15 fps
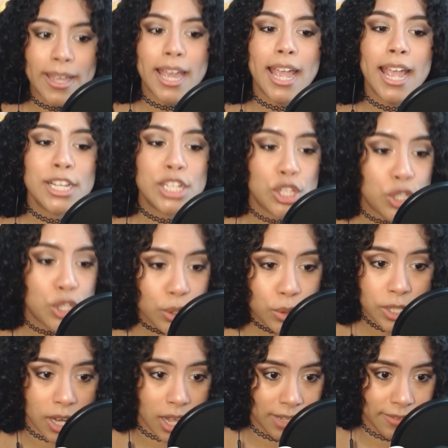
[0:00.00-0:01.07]
It's due
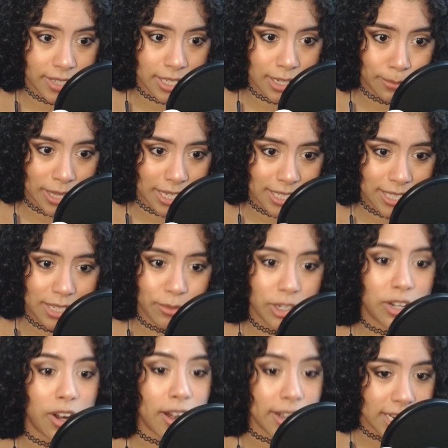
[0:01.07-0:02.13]
to all of this complexity
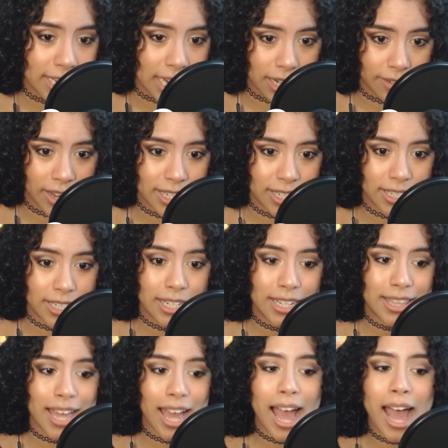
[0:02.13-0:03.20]
regarding Native identity that